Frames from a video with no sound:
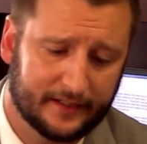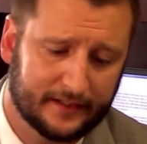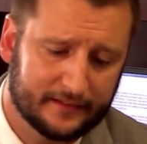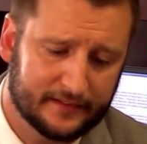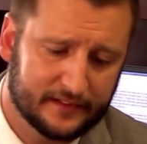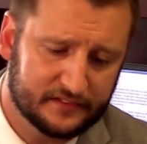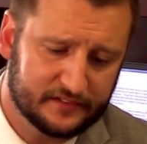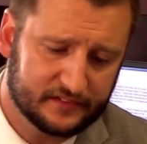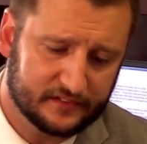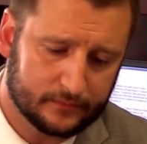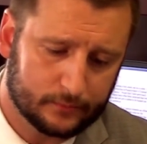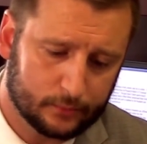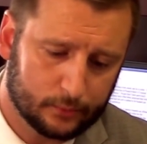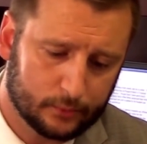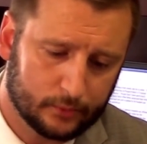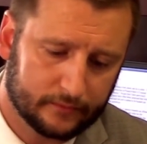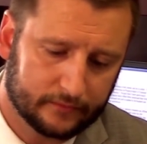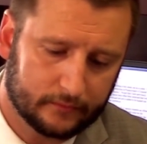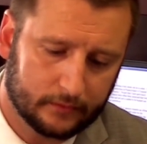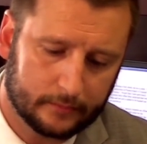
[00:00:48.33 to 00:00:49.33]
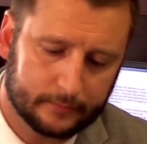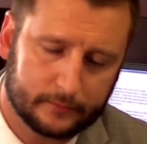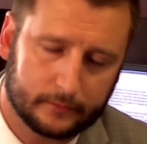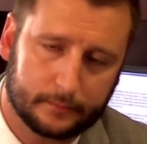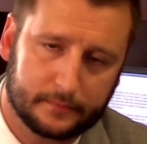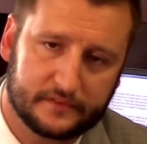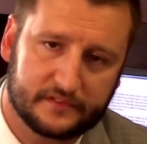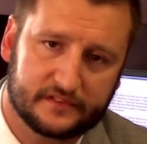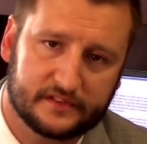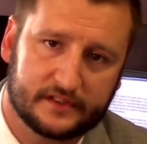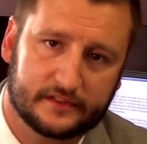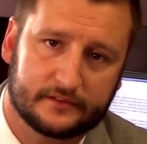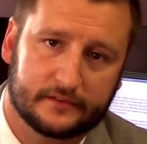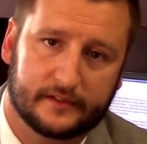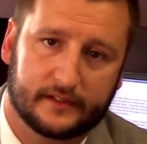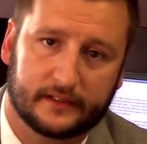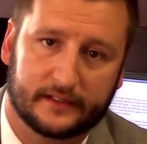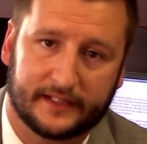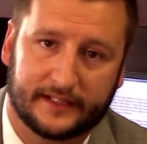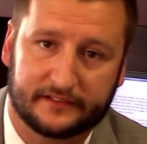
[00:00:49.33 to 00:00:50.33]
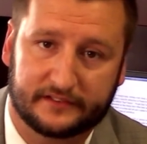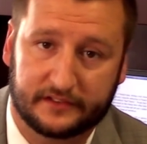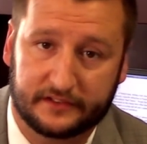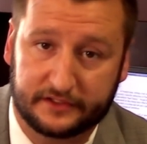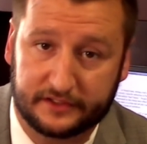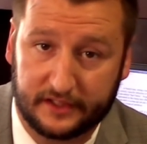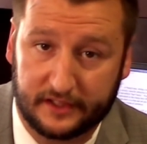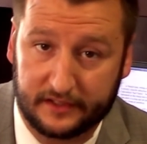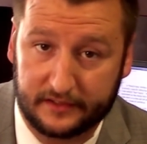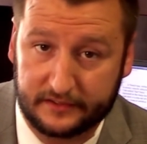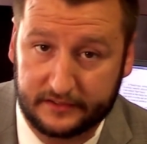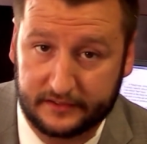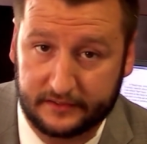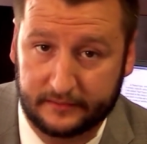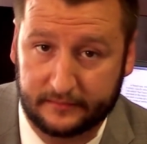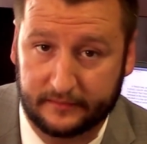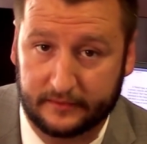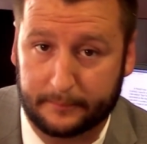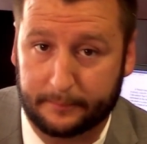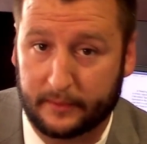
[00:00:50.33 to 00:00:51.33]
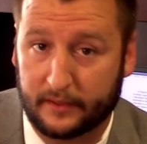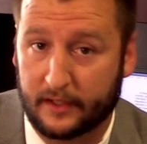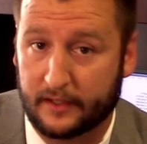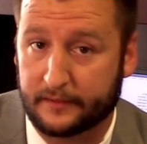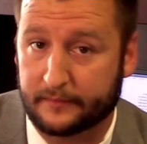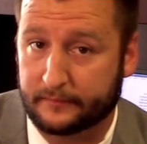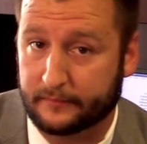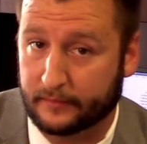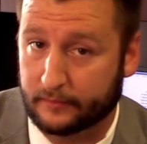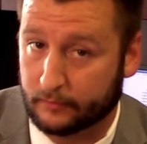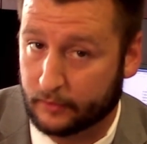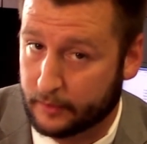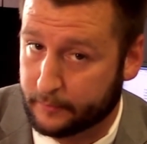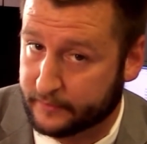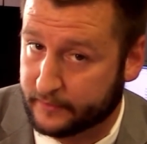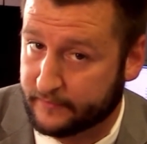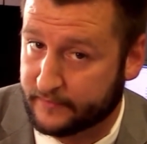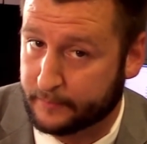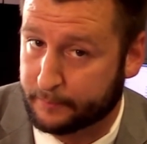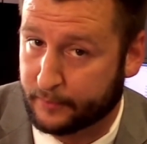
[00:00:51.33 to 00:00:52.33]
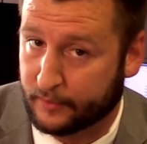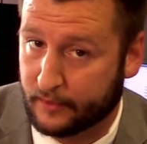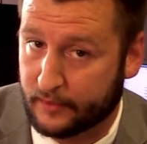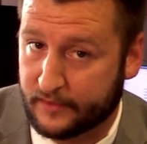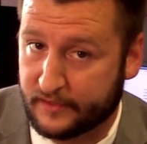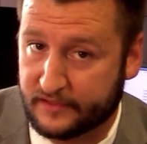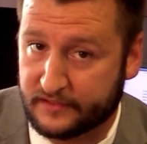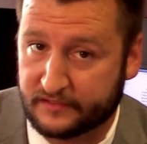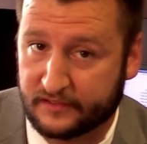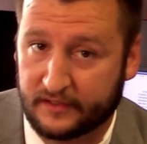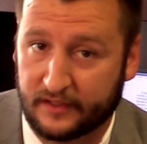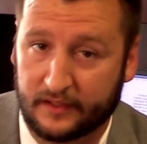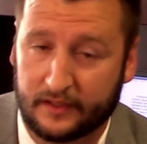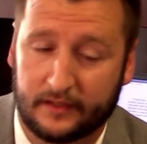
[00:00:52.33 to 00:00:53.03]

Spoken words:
This is a rule of criminal procedure that allows a judge, upon agreement of the parties,